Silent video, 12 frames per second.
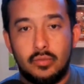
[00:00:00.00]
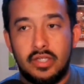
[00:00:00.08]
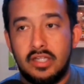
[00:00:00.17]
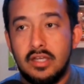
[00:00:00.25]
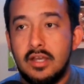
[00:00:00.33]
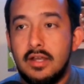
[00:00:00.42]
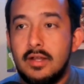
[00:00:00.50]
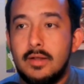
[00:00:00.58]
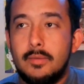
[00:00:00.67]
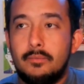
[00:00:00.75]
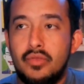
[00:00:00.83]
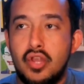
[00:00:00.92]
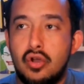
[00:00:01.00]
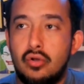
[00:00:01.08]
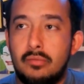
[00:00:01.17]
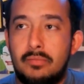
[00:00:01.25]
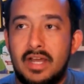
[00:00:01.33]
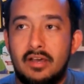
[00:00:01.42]
We
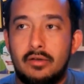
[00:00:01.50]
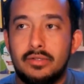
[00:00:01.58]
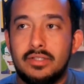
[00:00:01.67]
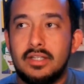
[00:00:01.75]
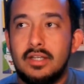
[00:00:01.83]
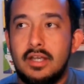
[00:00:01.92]
know about